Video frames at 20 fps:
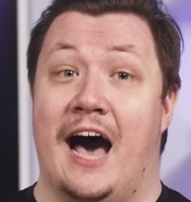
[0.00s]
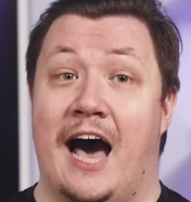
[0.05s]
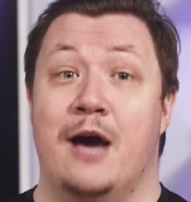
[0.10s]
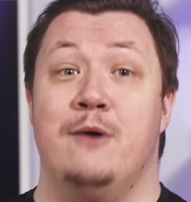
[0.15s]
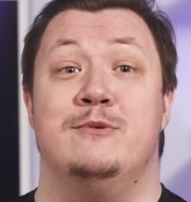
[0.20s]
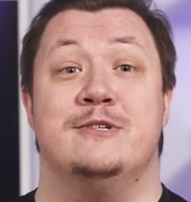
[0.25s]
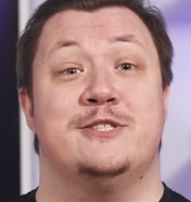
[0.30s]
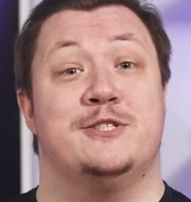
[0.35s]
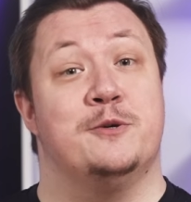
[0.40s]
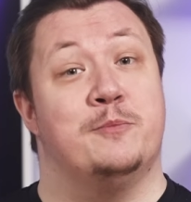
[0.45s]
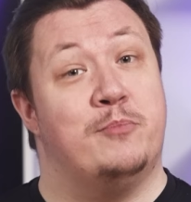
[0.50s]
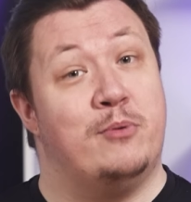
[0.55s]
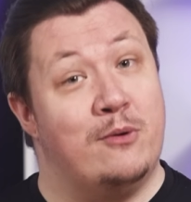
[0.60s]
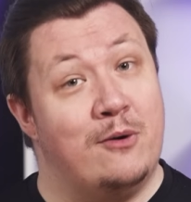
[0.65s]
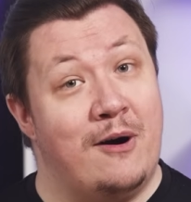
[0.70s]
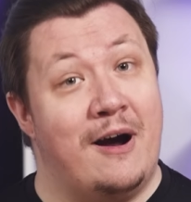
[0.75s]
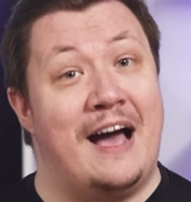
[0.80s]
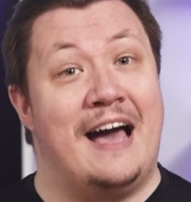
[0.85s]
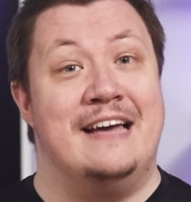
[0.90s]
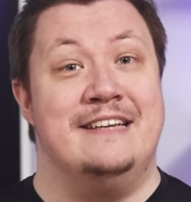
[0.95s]
I was
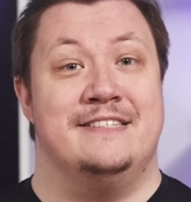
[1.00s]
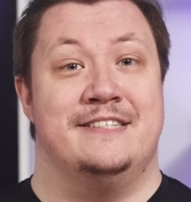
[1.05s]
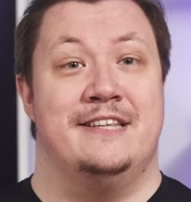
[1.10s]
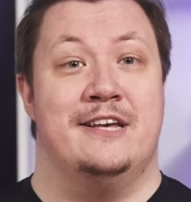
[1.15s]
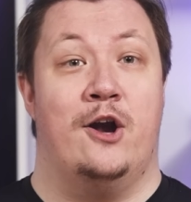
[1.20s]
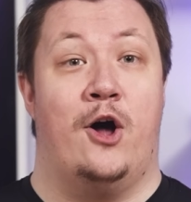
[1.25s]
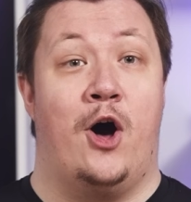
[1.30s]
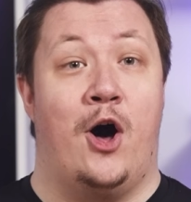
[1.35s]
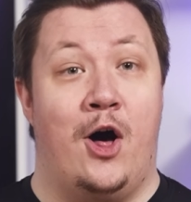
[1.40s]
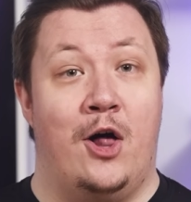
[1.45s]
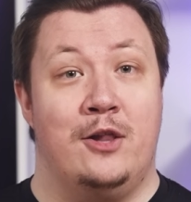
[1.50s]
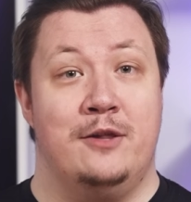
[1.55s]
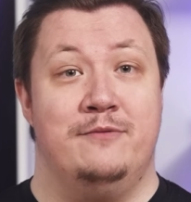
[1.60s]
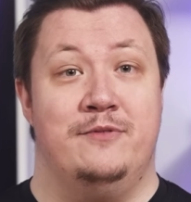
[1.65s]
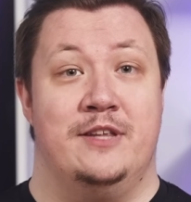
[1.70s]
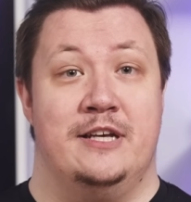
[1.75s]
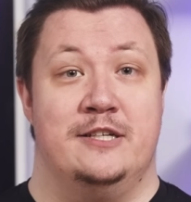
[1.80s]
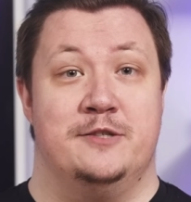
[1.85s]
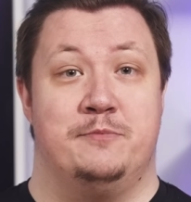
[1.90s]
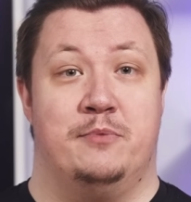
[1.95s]
surprised that all
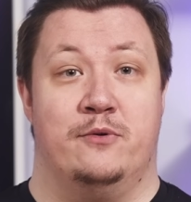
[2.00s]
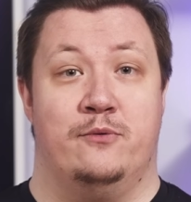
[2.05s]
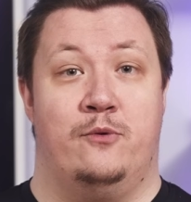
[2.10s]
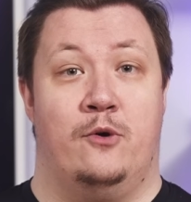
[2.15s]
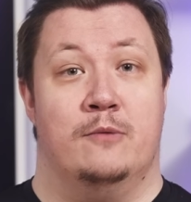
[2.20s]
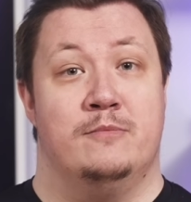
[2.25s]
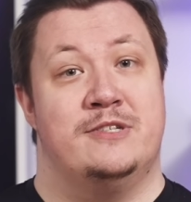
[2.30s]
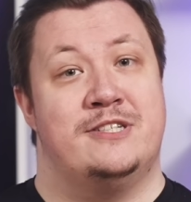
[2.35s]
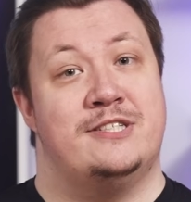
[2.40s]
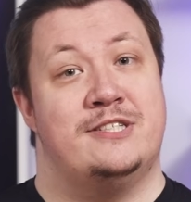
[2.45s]
of these performed